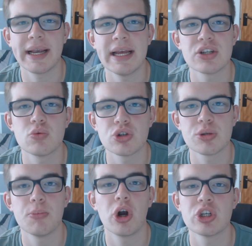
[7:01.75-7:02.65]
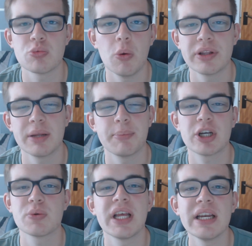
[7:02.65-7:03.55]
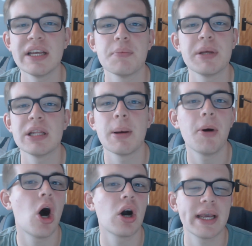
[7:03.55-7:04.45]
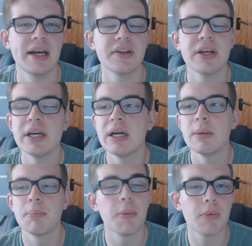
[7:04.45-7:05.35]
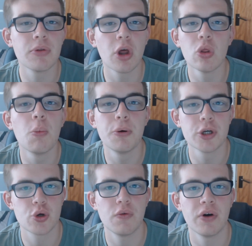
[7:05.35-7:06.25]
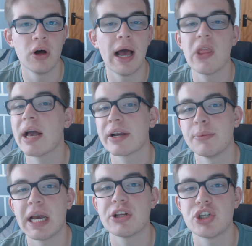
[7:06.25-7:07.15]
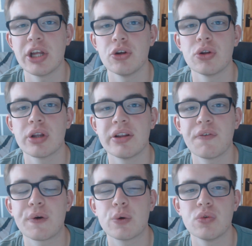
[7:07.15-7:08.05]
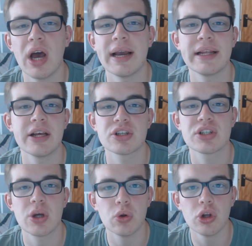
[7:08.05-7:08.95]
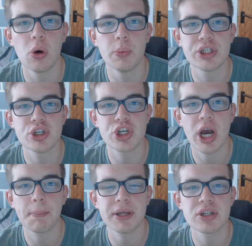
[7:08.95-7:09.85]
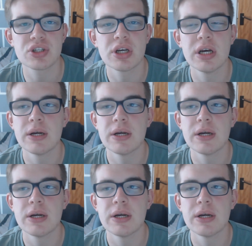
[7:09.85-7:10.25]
against Rosenborg as what we did, because we didn't even beat them at Parkhead. But they're no pushover, and that could be a genuinely difficult tie. They're still the Norwegian champions.